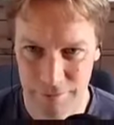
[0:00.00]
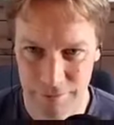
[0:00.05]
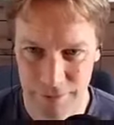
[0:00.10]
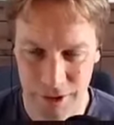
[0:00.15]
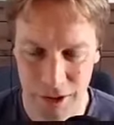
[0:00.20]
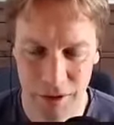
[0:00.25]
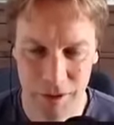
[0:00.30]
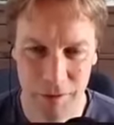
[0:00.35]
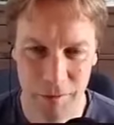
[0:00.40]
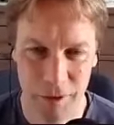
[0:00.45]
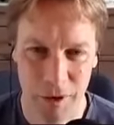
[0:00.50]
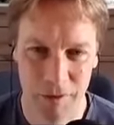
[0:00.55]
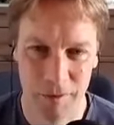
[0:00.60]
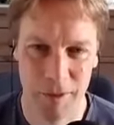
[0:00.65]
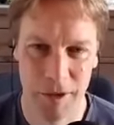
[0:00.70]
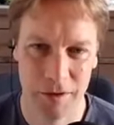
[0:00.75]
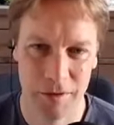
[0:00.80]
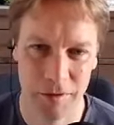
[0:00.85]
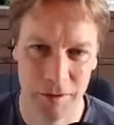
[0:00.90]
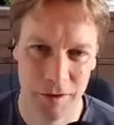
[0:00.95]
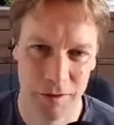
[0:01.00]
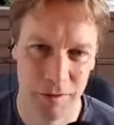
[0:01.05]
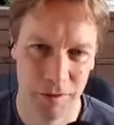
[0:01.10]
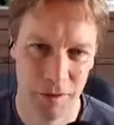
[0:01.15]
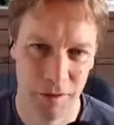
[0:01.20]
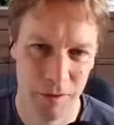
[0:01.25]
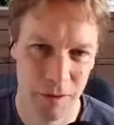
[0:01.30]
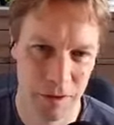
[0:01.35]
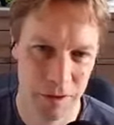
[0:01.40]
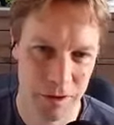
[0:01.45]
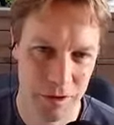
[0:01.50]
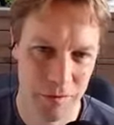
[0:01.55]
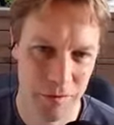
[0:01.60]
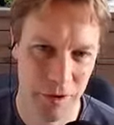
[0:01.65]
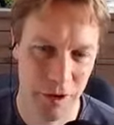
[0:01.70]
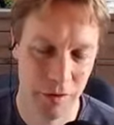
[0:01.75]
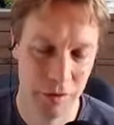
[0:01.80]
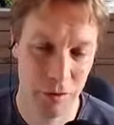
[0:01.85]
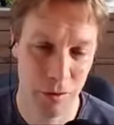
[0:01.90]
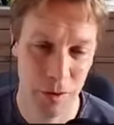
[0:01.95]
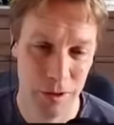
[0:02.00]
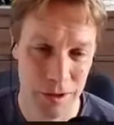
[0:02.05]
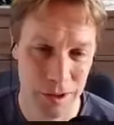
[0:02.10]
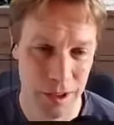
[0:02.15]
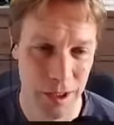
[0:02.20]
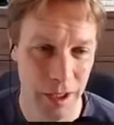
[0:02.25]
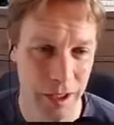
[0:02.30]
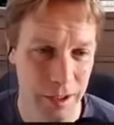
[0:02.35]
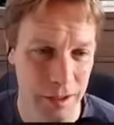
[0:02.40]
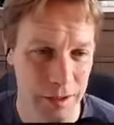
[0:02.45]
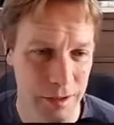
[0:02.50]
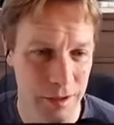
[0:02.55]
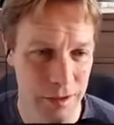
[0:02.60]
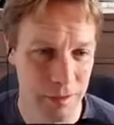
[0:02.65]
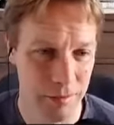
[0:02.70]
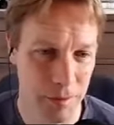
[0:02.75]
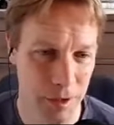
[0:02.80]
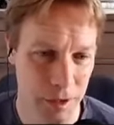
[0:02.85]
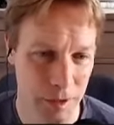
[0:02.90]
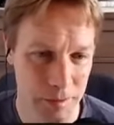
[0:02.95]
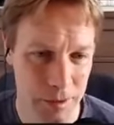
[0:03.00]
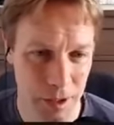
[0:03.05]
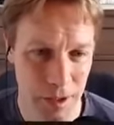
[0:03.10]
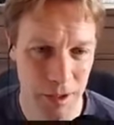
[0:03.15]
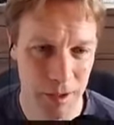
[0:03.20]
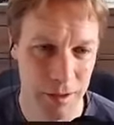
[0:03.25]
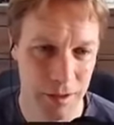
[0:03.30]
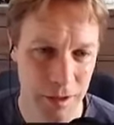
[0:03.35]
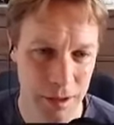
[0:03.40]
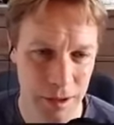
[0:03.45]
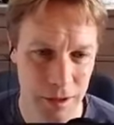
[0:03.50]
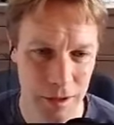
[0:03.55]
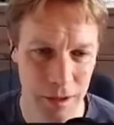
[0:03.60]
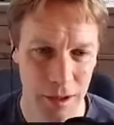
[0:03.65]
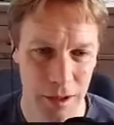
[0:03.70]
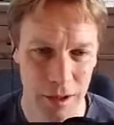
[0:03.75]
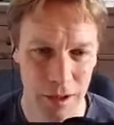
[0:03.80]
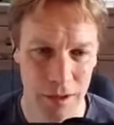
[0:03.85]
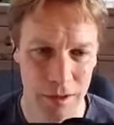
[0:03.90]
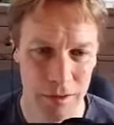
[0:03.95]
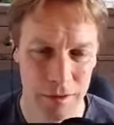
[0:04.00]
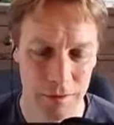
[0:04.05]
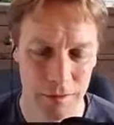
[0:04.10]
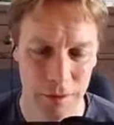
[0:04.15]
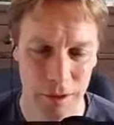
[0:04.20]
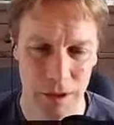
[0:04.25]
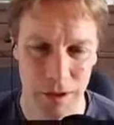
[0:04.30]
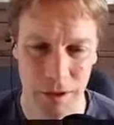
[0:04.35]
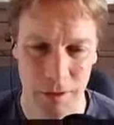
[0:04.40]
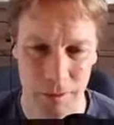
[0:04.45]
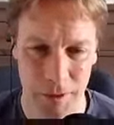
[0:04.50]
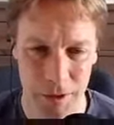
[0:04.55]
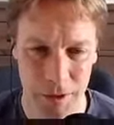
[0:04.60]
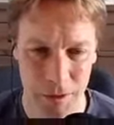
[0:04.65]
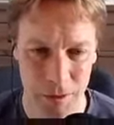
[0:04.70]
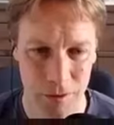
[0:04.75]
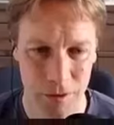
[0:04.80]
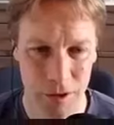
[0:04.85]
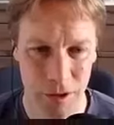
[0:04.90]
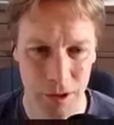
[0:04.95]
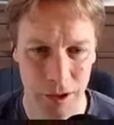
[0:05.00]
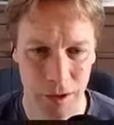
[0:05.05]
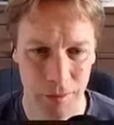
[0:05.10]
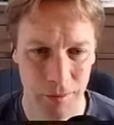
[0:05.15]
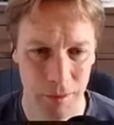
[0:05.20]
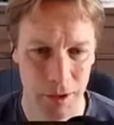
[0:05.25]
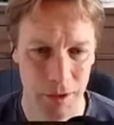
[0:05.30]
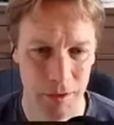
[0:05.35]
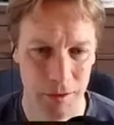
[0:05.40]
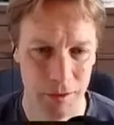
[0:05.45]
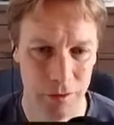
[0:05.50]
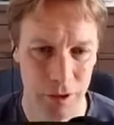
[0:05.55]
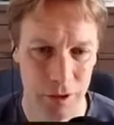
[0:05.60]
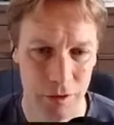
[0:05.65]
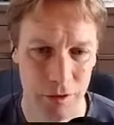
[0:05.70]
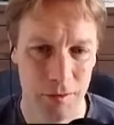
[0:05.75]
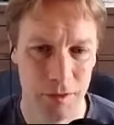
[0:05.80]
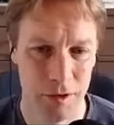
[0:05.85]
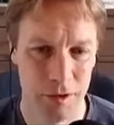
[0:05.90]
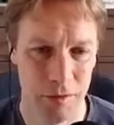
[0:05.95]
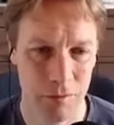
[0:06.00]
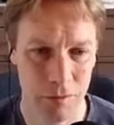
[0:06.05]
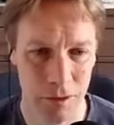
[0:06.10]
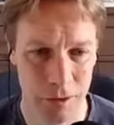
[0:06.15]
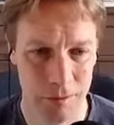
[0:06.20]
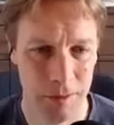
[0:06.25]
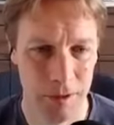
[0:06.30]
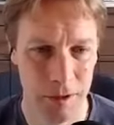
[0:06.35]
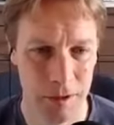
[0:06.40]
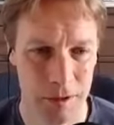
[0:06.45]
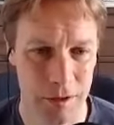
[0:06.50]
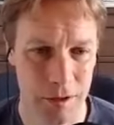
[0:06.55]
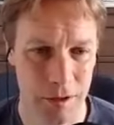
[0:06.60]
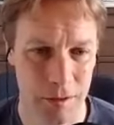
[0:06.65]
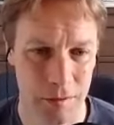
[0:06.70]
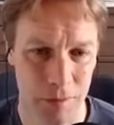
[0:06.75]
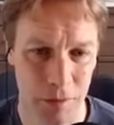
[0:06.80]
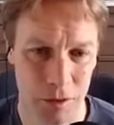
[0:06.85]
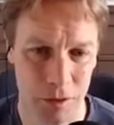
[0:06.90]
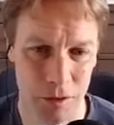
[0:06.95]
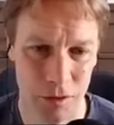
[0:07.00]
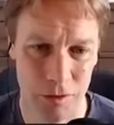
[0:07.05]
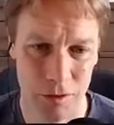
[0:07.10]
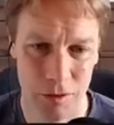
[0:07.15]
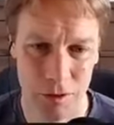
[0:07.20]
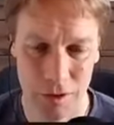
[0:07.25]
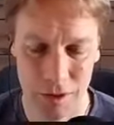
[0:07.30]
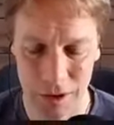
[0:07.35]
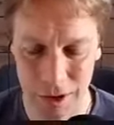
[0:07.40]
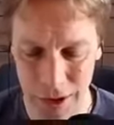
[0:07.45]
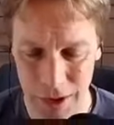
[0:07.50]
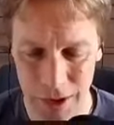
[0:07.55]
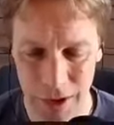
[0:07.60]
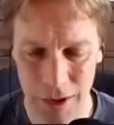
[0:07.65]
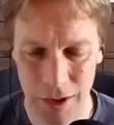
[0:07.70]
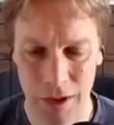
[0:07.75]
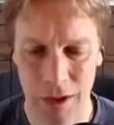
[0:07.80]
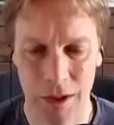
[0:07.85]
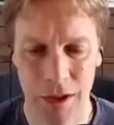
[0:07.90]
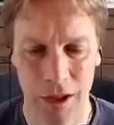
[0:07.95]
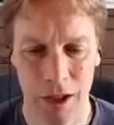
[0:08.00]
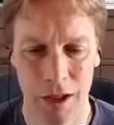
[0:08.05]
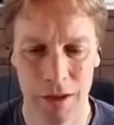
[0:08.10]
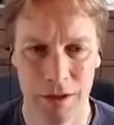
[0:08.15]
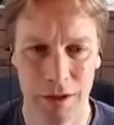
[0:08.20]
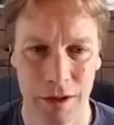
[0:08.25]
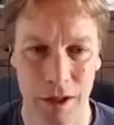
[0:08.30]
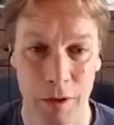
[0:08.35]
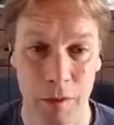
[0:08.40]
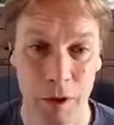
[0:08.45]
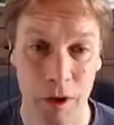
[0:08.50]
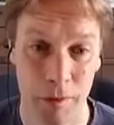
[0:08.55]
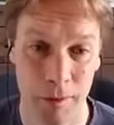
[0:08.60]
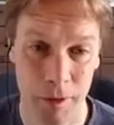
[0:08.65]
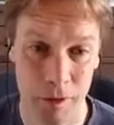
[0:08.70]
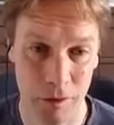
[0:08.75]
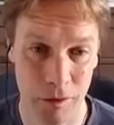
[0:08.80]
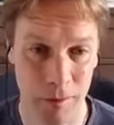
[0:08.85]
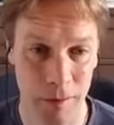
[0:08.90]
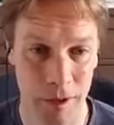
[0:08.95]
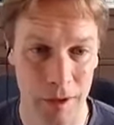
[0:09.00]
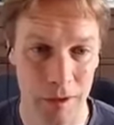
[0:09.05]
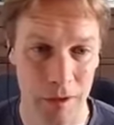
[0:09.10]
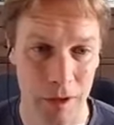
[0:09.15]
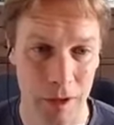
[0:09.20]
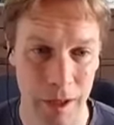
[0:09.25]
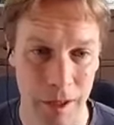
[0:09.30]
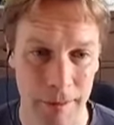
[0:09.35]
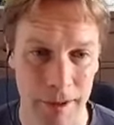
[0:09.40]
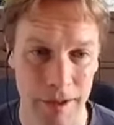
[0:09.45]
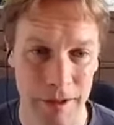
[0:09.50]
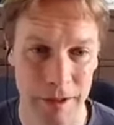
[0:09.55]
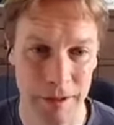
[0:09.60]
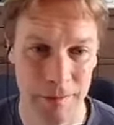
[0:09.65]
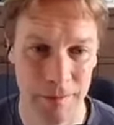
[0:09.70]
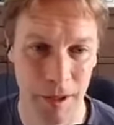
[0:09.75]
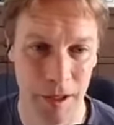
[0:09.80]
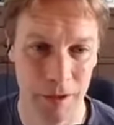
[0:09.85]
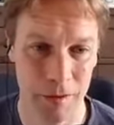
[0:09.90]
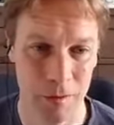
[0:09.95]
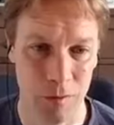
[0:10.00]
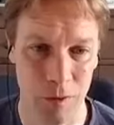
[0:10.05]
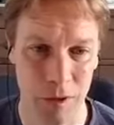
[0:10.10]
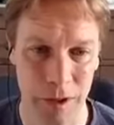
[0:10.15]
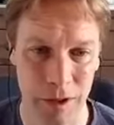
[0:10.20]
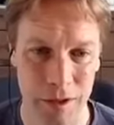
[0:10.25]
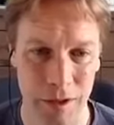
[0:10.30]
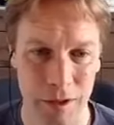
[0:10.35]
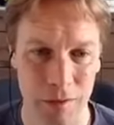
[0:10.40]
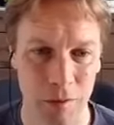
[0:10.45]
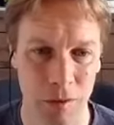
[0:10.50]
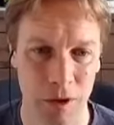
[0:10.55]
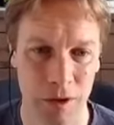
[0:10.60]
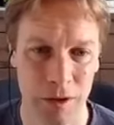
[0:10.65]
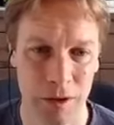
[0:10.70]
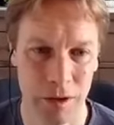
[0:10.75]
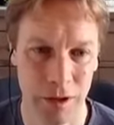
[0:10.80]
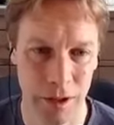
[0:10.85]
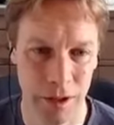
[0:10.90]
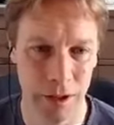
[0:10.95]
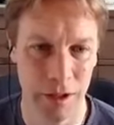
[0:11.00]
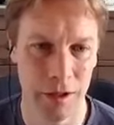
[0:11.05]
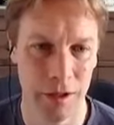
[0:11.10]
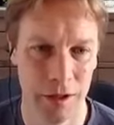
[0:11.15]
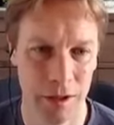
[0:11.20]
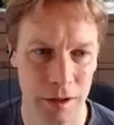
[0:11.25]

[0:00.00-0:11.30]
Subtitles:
Hello and welcome back to Rust 101. This is video 28. My name's Andy and we're going to be talking about trait objects and Rust patterns in Module D. Today we're going to be talking about dynamic dispatch. What is it? Why do you need it?